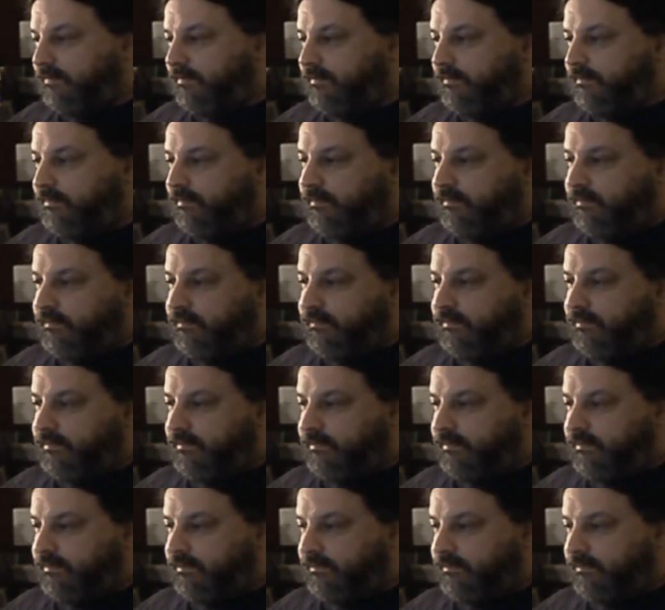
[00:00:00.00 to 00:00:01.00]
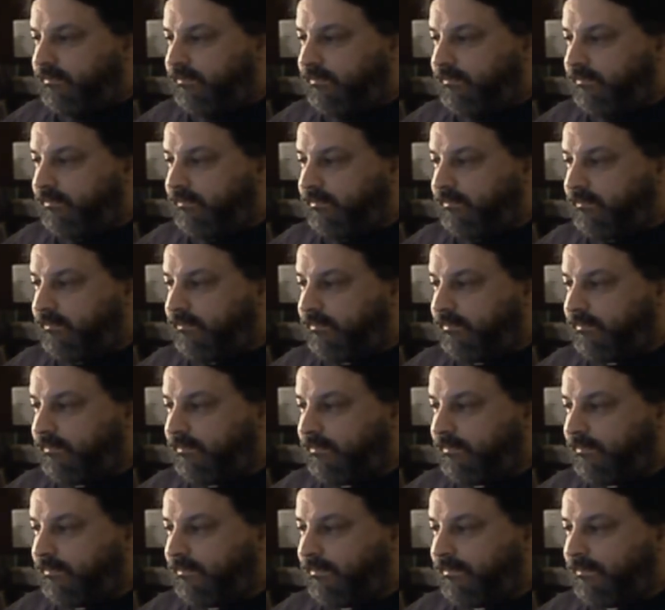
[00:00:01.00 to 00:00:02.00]

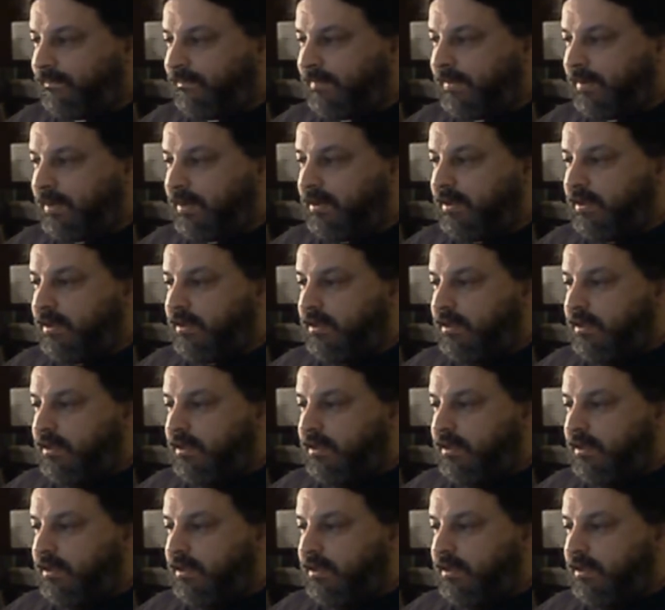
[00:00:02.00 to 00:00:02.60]
[no speech]